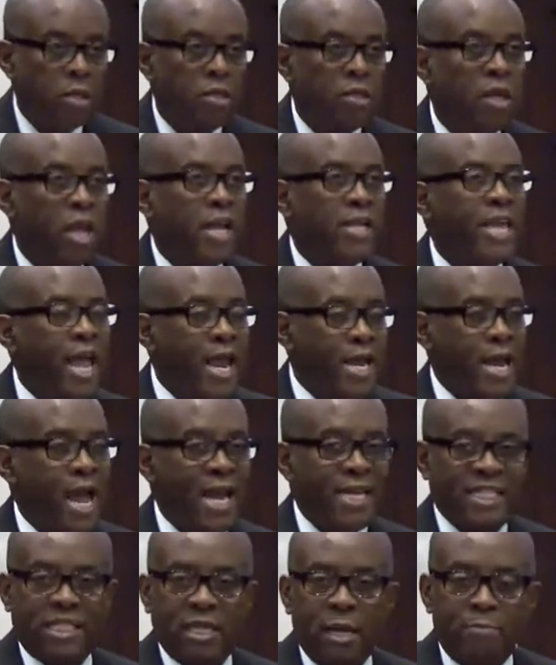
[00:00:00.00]
Again,
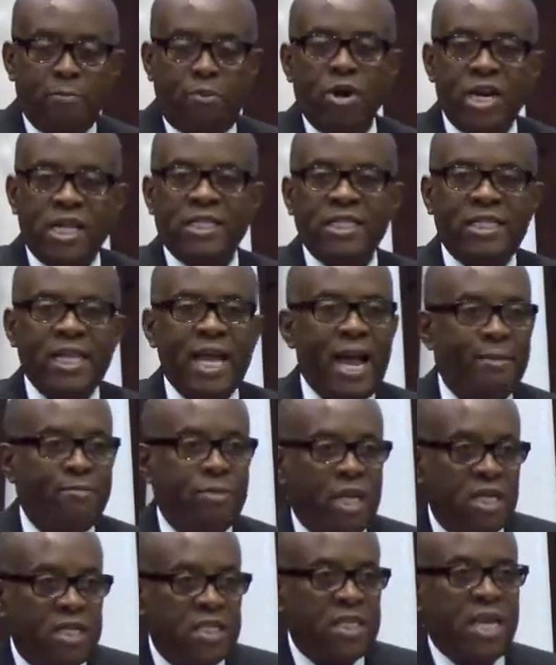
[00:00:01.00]
at some point in time,
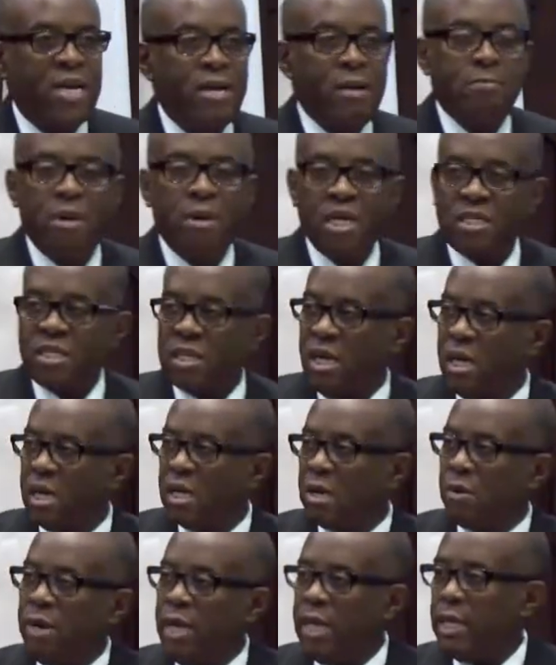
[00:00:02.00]
the sinner must
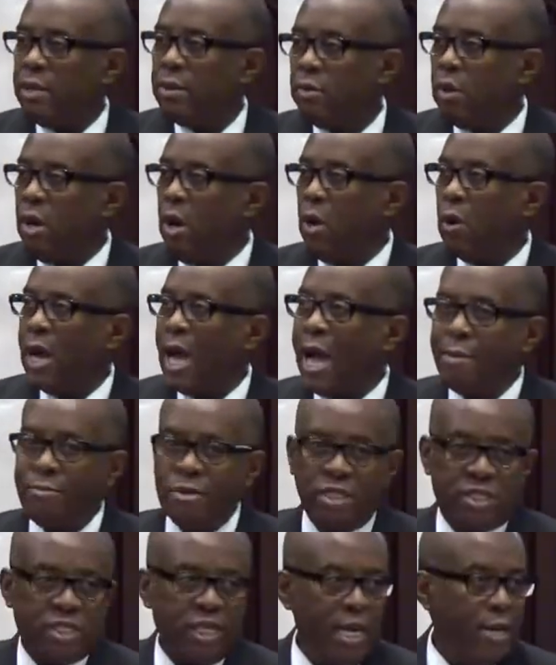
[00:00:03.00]
agree, whoa, I'm a
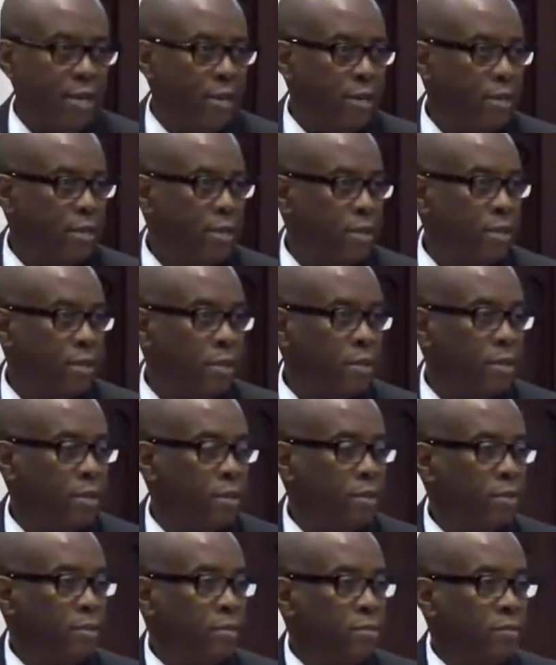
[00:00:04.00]
sinner.
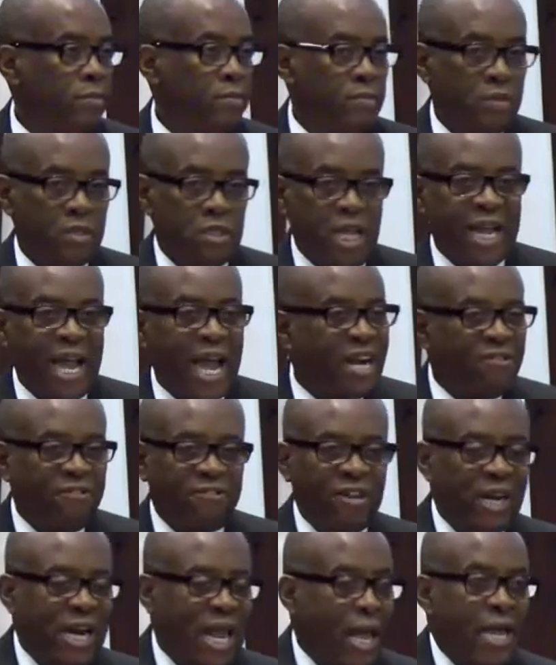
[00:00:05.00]
They got to
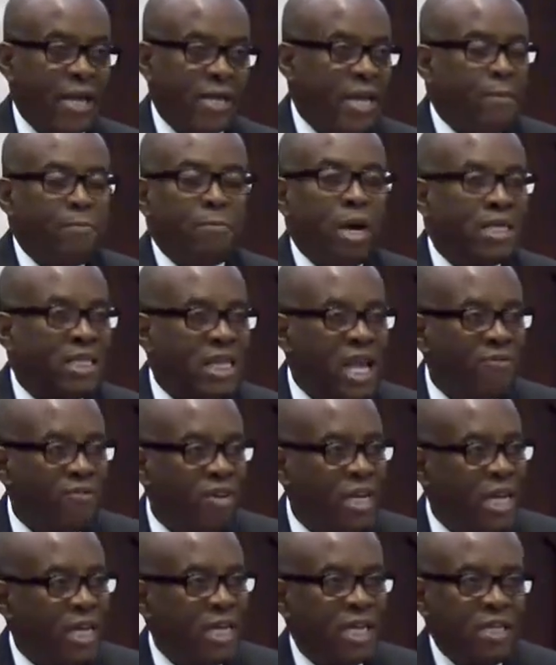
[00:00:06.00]
feel like they must have a
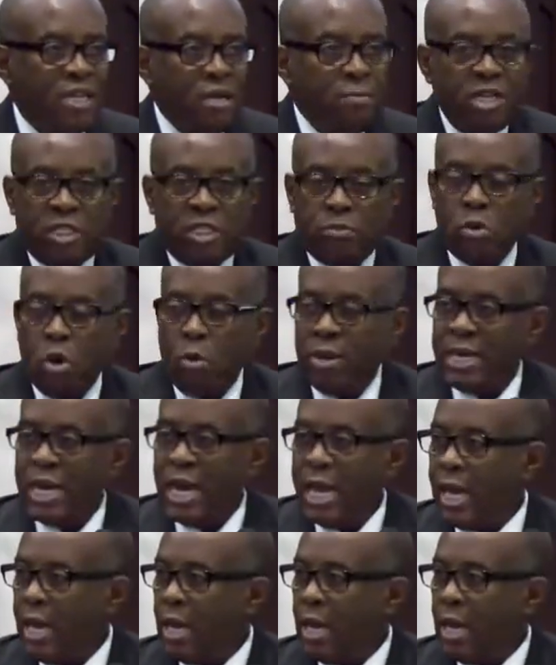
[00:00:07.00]
Nicodemus moment.